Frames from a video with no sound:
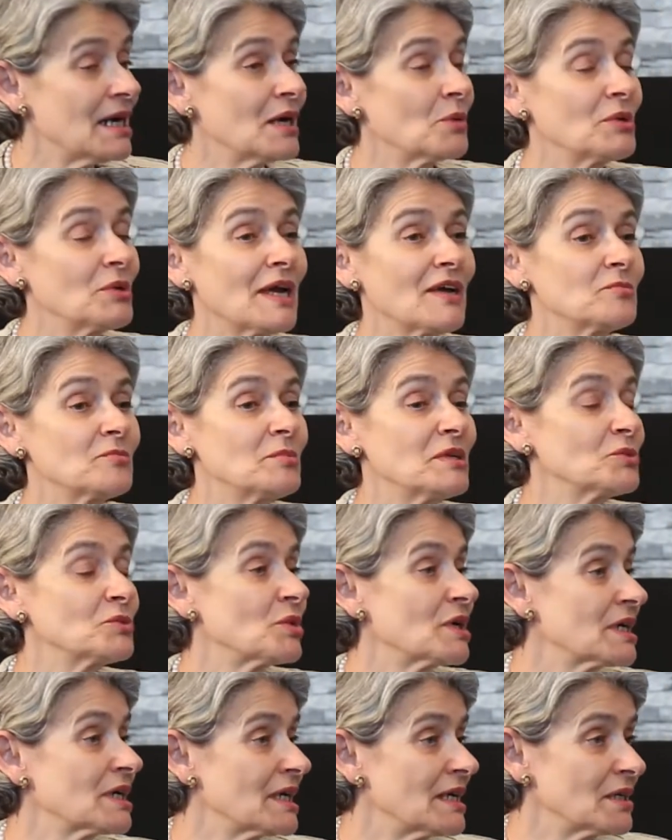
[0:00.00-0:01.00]
We have been
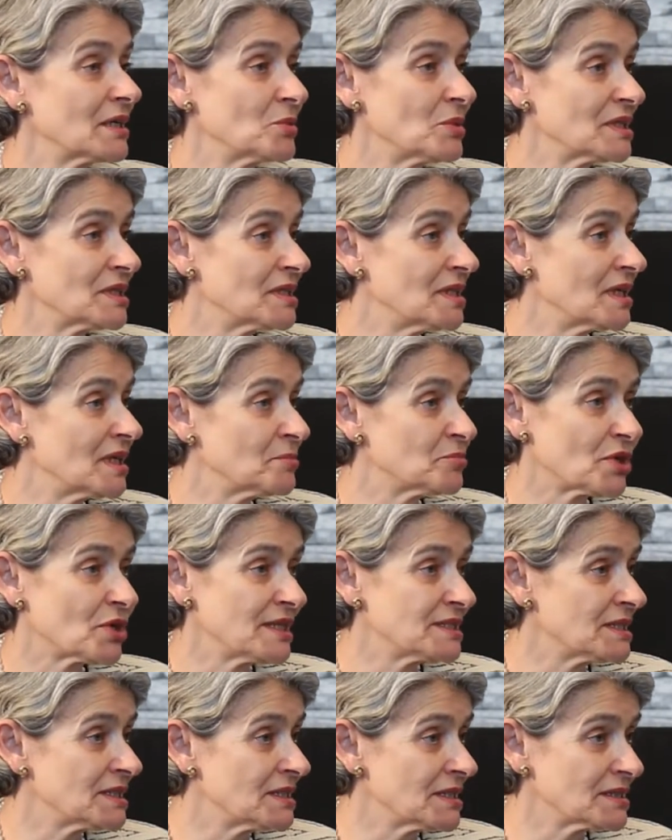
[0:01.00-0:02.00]
working with
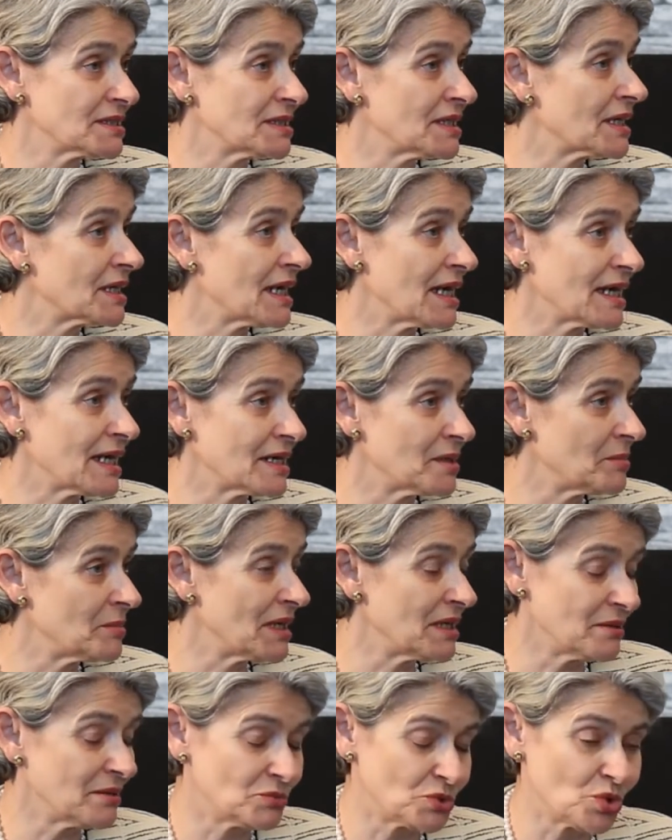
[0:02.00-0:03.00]
President
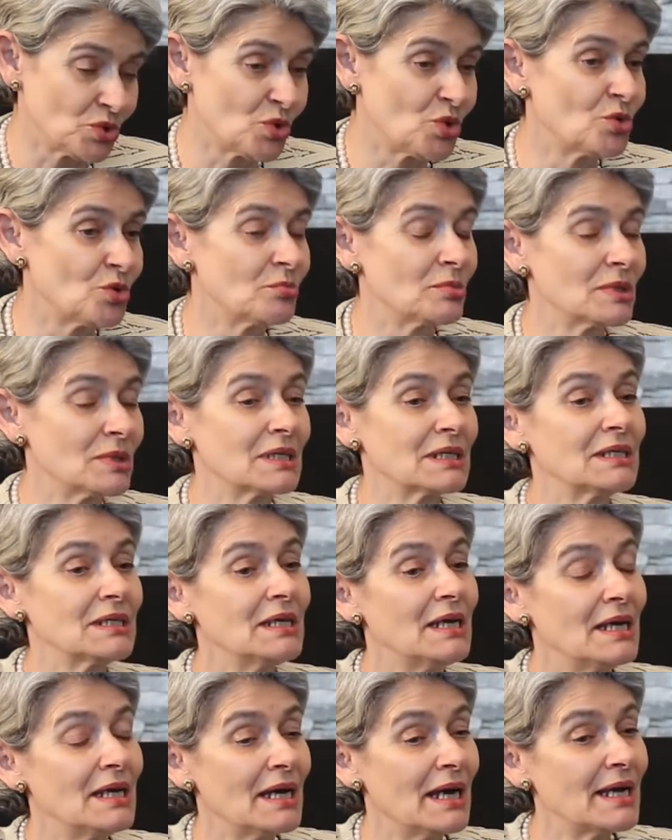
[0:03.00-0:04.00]
Kagame, to whom
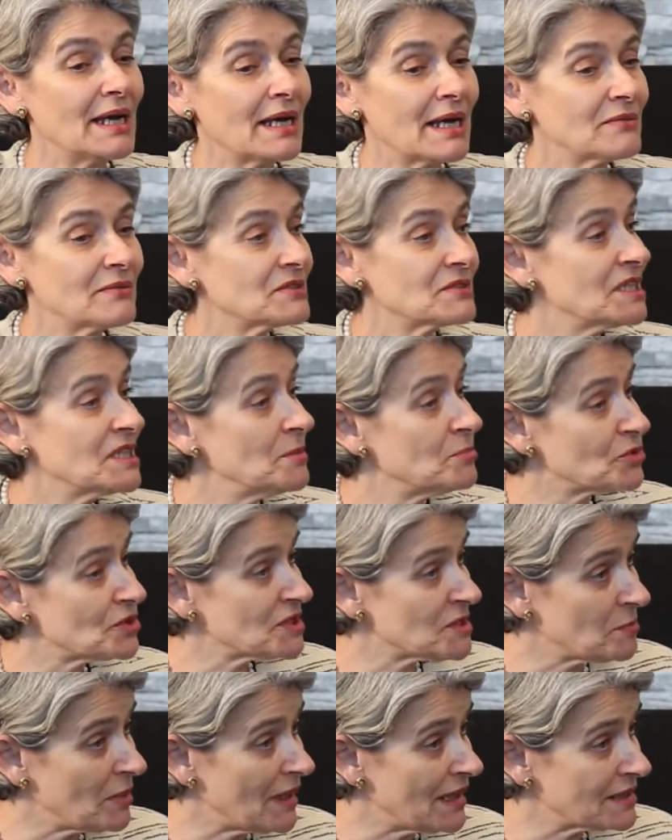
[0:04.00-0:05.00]
I have deep
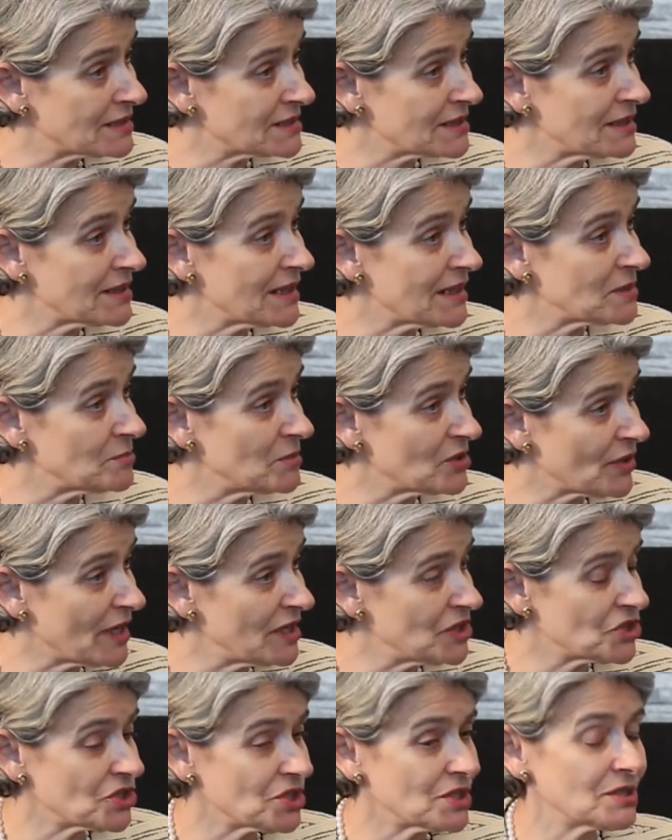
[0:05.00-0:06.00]
respect and
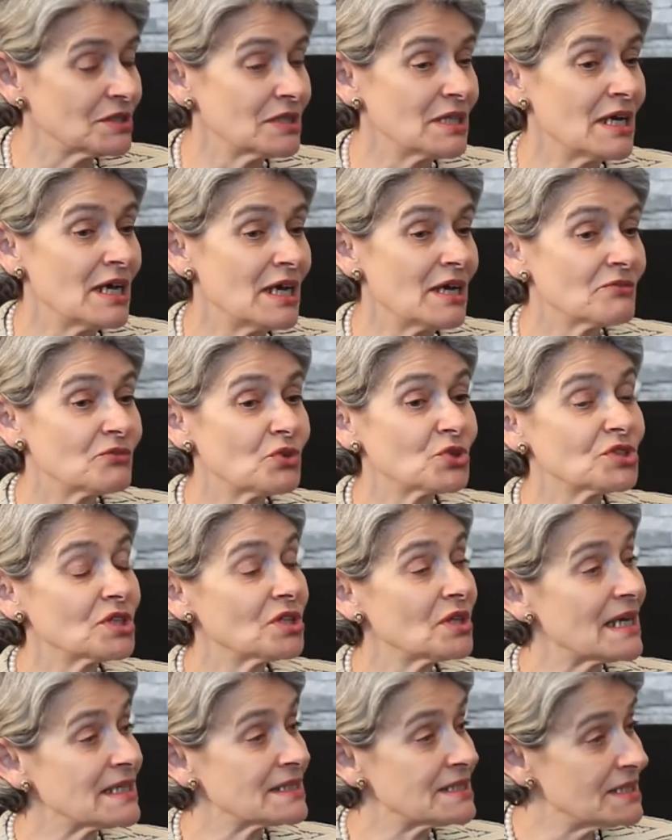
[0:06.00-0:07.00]
admiration for the
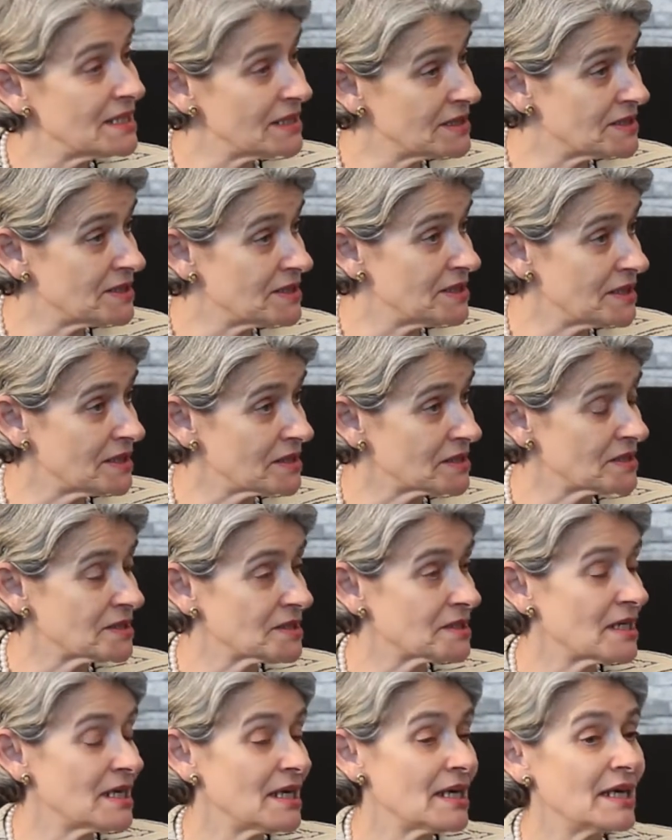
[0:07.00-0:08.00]
last 6
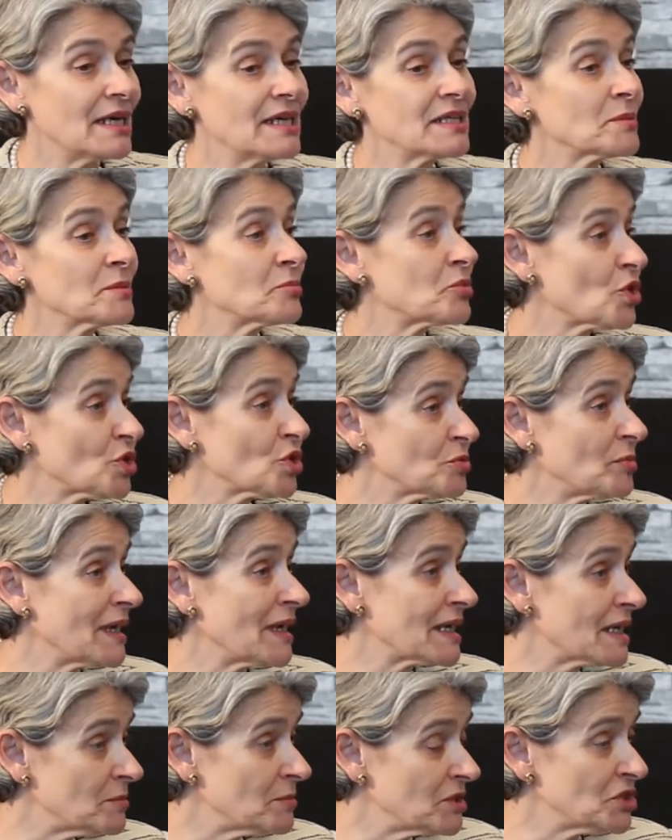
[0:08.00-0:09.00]
years in the
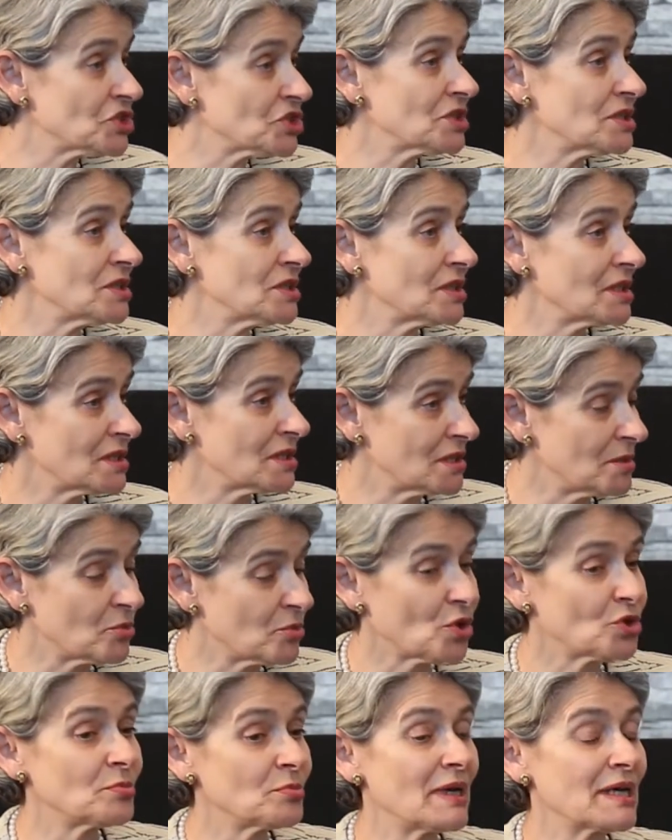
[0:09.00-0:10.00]
Broadband Commission, the
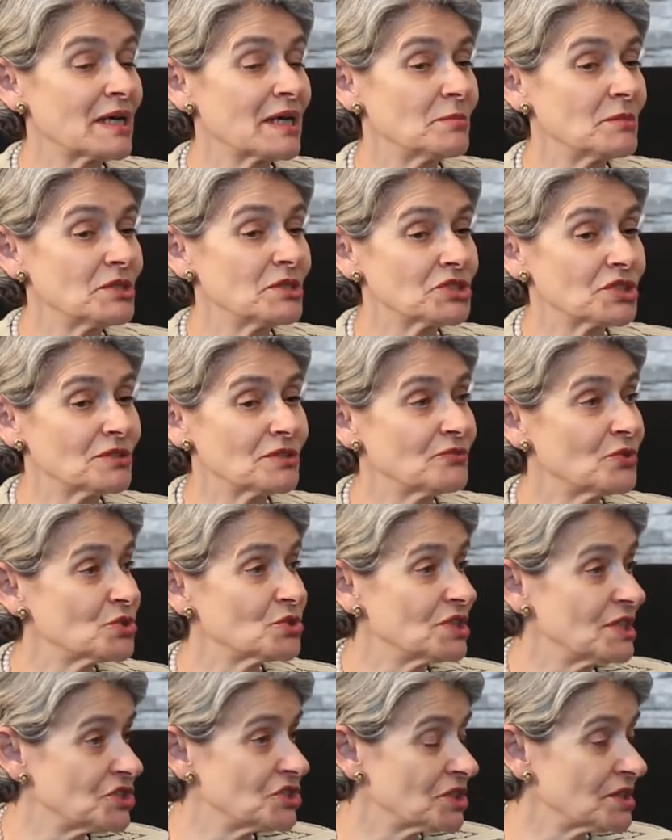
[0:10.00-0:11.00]
Broadband Commission for
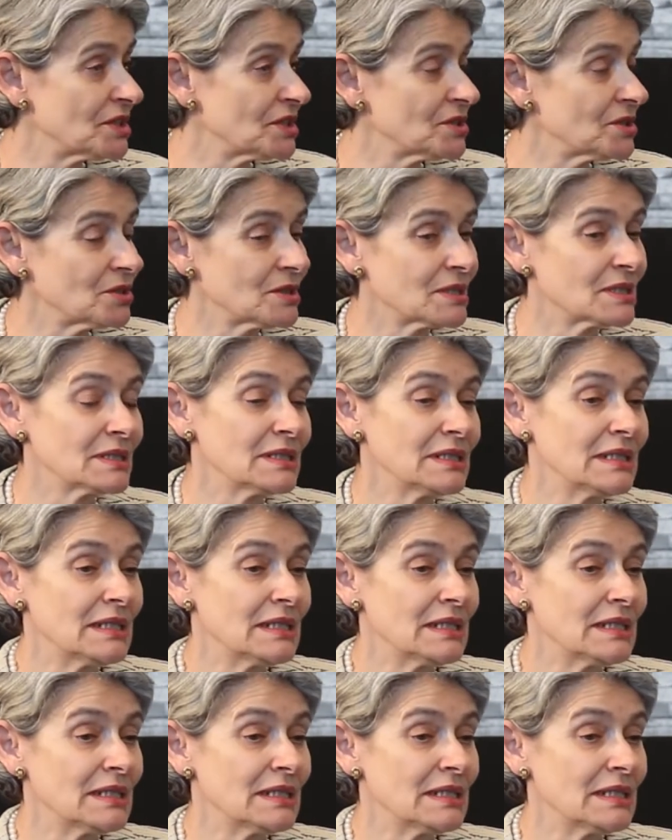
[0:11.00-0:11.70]
Digital